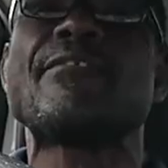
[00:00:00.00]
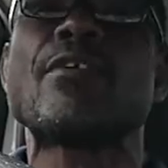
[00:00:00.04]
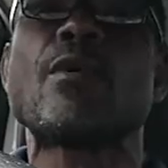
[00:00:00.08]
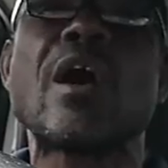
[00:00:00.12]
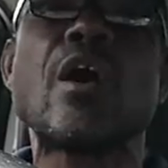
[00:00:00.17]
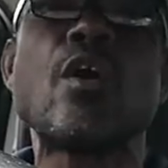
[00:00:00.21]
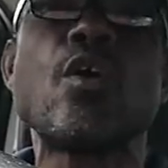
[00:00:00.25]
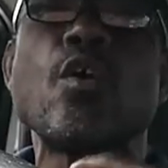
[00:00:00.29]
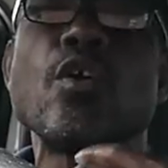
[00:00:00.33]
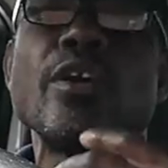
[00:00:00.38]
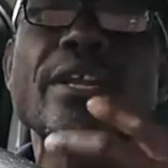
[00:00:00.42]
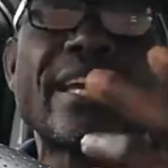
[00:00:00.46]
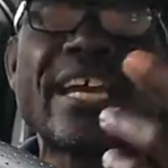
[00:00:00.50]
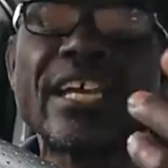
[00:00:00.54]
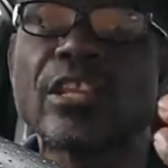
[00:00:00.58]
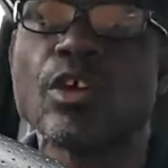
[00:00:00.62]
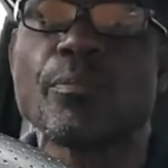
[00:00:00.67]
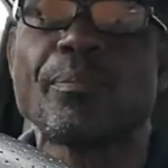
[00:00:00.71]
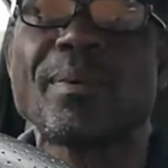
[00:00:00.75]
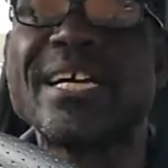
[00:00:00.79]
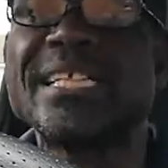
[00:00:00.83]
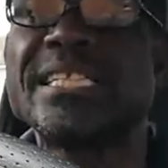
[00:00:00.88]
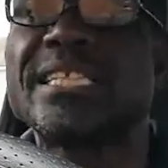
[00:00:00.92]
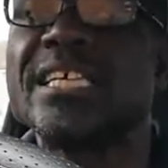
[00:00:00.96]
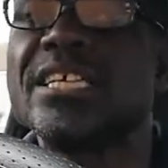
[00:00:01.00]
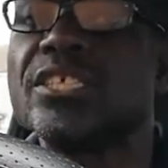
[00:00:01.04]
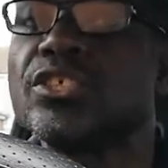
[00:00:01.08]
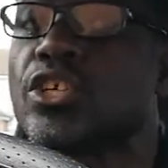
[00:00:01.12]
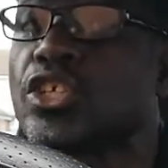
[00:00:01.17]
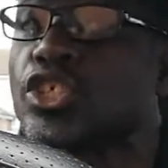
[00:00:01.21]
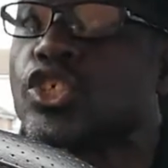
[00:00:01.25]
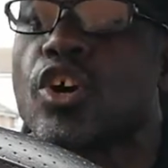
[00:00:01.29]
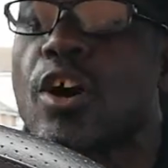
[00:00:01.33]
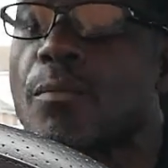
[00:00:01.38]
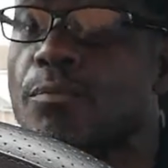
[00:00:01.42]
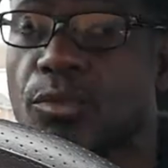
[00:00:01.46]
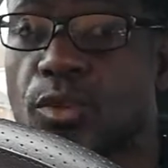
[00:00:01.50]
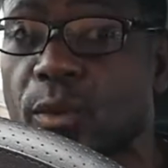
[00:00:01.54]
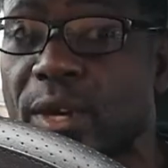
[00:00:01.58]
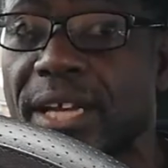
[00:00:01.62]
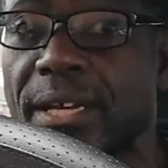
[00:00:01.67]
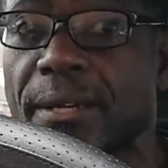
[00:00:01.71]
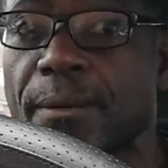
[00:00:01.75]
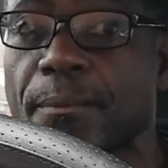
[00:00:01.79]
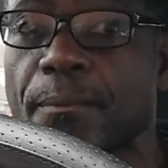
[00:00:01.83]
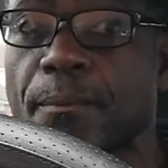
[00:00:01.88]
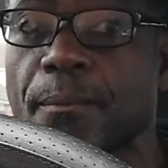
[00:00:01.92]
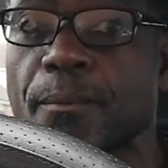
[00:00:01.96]
of our own get up and things just come to
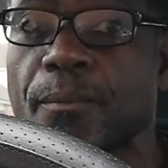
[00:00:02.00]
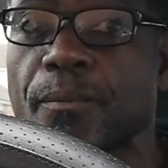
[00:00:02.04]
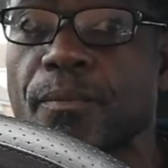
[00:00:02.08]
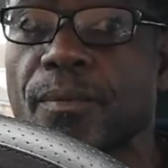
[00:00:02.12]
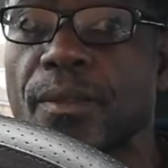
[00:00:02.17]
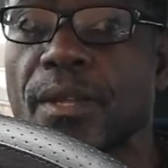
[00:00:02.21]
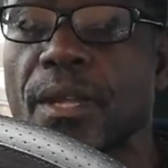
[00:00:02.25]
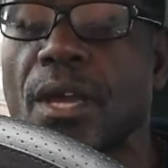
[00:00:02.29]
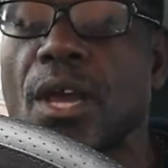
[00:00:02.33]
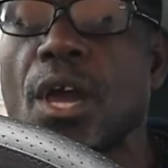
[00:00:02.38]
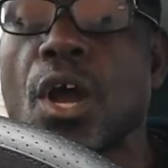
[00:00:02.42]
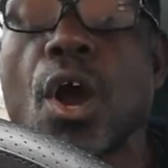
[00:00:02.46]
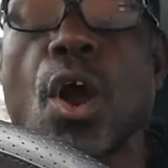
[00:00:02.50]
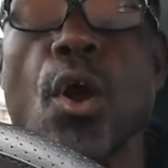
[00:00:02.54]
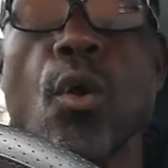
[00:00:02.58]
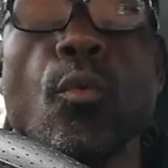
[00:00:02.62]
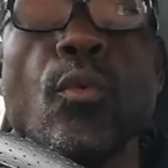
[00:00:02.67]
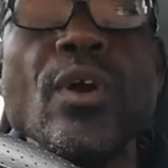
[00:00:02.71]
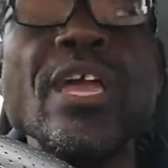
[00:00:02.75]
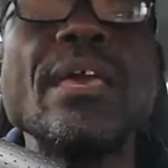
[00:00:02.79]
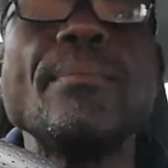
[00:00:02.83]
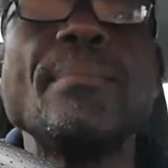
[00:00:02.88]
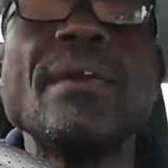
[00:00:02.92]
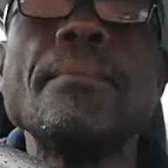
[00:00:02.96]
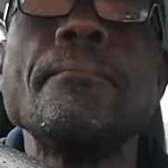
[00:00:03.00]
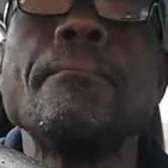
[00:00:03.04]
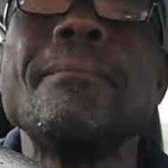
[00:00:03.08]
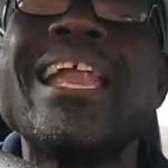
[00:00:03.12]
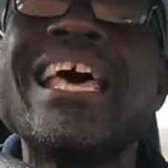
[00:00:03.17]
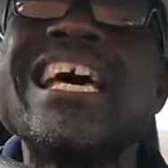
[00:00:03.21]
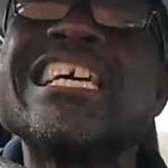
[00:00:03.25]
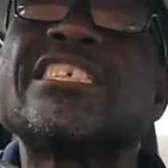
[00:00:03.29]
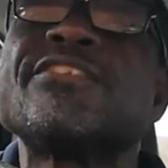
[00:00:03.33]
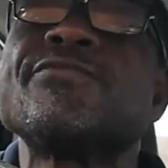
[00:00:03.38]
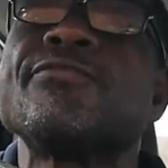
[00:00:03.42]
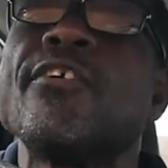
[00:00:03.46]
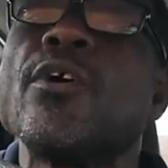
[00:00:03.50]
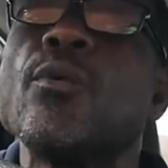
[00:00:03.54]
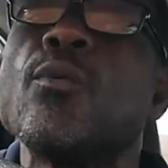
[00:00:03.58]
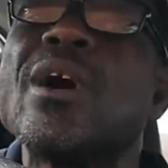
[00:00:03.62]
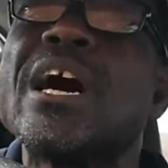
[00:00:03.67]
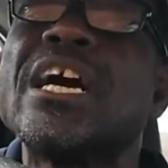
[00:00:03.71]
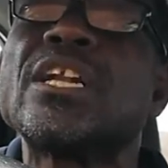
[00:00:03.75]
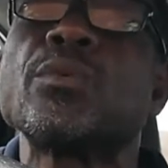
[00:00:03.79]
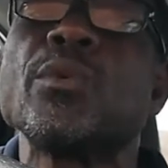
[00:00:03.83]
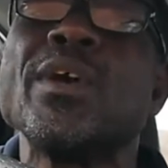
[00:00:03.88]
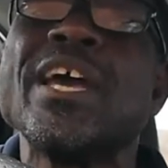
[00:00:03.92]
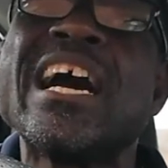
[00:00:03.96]
we. We've been blessed for
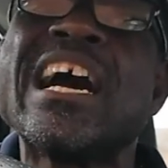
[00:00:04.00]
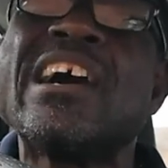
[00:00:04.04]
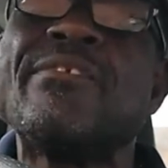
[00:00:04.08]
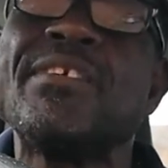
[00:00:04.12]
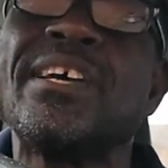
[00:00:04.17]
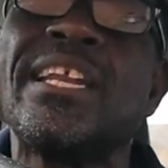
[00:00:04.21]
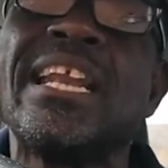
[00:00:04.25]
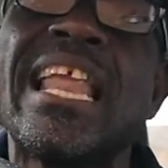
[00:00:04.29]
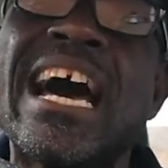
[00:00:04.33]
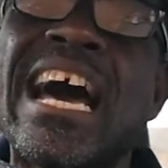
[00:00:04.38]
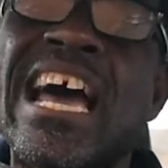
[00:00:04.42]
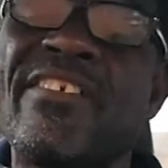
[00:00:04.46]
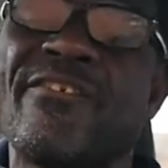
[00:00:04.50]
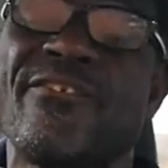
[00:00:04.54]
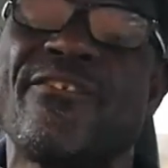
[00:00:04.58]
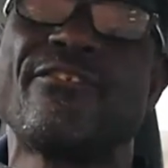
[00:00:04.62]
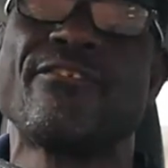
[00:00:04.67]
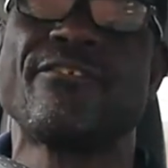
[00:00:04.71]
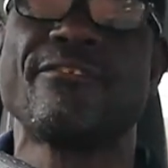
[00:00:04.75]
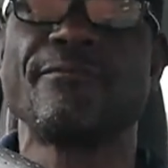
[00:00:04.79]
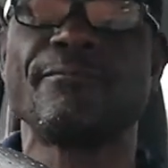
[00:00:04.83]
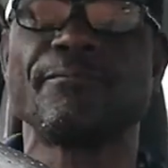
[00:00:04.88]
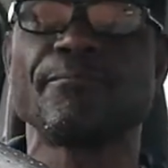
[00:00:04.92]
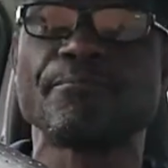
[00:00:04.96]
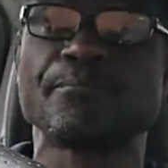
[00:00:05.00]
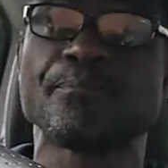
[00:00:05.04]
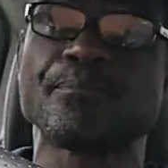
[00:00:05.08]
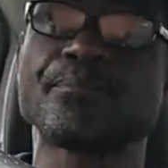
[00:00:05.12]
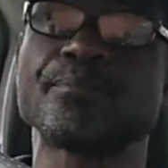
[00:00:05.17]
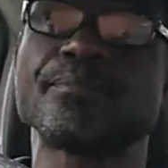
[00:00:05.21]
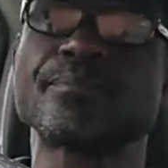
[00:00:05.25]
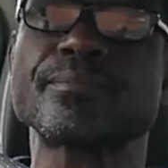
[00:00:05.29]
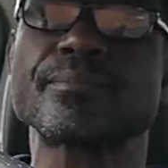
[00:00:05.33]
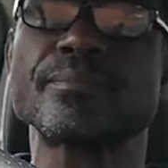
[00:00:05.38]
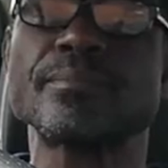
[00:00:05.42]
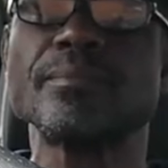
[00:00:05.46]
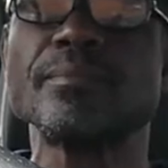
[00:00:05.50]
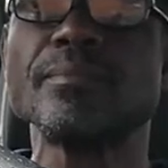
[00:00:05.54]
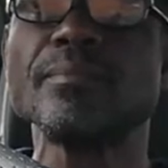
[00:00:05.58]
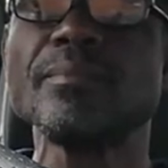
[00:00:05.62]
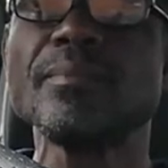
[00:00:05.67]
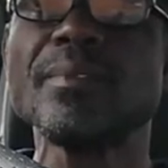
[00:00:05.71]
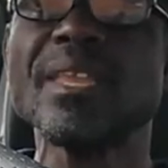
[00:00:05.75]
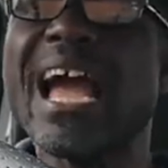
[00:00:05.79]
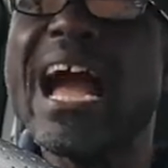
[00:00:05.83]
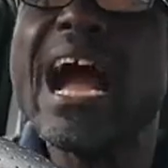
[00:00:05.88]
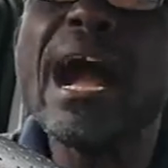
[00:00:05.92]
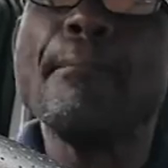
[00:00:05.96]
what we have in life.
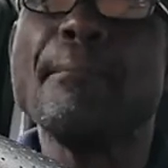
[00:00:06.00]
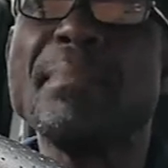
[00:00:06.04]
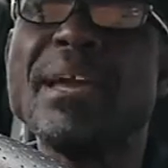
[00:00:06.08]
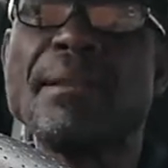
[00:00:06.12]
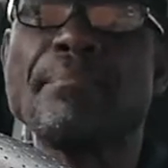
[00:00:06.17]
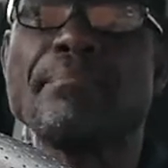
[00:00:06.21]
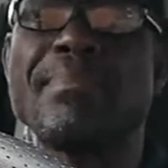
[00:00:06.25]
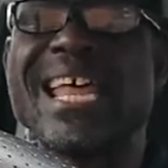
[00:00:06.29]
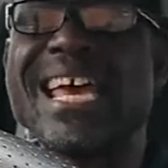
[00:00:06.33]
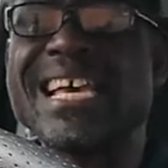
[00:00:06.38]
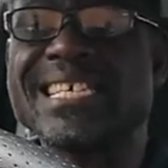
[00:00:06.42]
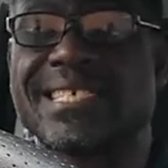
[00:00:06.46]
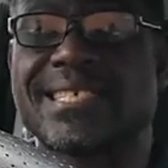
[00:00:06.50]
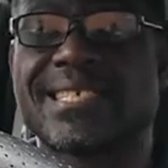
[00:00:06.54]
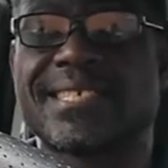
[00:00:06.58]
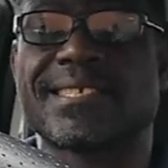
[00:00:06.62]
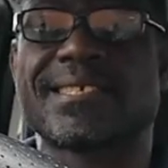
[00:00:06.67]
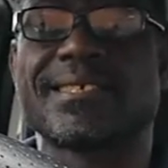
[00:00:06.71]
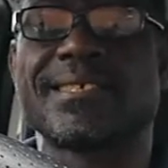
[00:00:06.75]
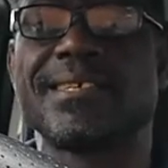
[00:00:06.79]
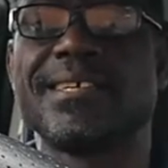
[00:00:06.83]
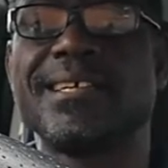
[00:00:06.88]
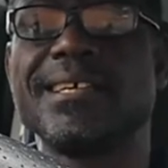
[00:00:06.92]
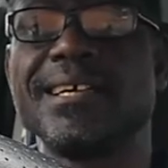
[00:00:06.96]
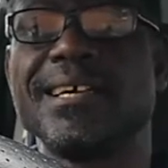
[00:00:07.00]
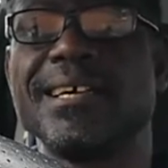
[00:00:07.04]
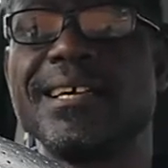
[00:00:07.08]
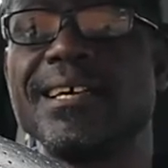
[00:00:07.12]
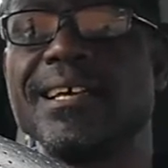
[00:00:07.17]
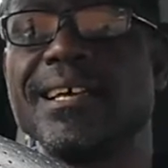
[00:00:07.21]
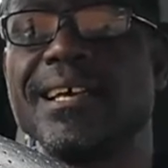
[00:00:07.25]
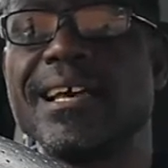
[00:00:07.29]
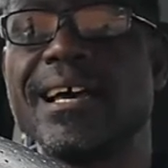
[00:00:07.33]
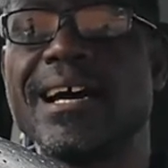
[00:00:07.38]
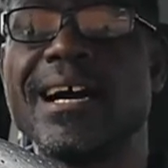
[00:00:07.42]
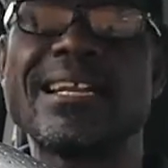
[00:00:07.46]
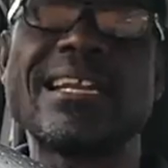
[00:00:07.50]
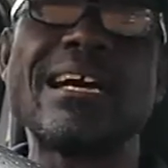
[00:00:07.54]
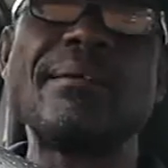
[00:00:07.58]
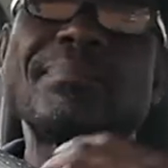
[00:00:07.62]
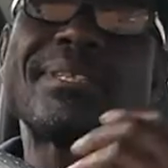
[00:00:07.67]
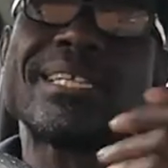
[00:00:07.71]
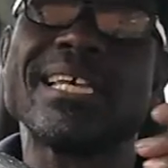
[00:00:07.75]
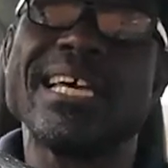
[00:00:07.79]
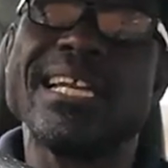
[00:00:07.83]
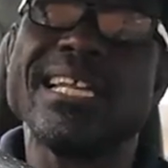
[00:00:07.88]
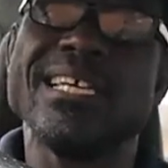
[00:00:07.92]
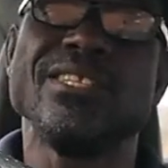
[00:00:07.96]
I've been blessed. And
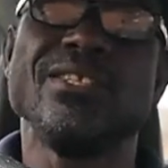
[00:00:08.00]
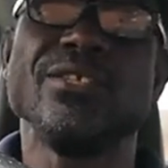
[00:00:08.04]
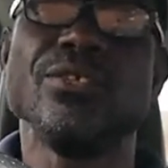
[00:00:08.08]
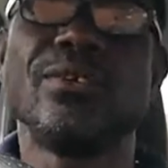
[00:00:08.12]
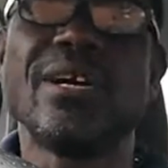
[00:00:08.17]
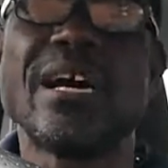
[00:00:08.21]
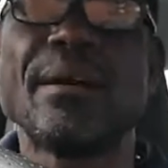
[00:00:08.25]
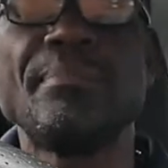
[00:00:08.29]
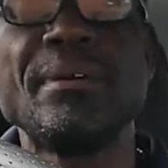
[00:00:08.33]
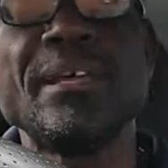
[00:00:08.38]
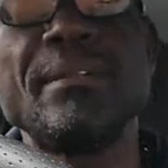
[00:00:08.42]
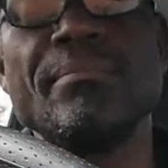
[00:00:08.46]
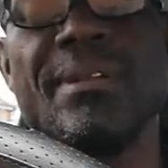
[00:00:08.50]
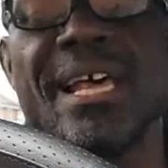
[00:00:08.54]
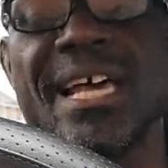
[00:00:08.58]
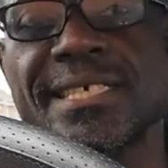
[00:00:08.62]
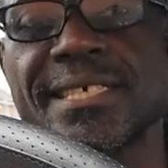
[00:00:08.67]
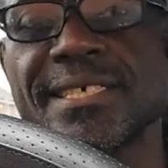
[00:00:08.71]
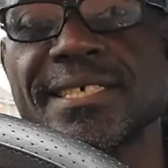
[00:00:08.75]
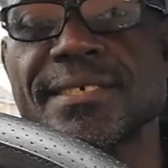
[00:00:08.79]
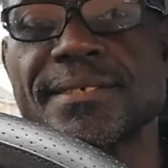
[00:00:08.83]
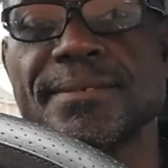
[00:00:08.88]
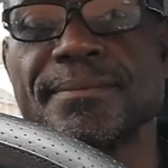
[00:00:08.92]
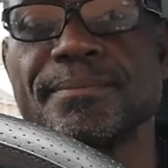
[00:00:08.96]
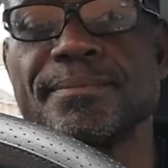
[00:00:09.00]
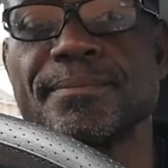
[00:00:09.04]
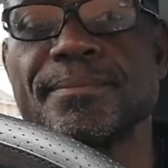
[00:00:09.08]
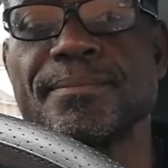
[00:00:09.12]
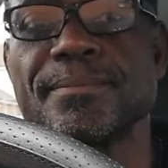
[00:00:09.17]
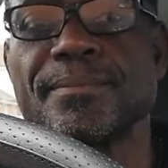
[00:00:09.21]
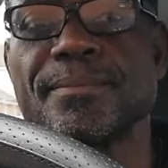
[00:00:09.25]
I'm telling you, I've been blessed.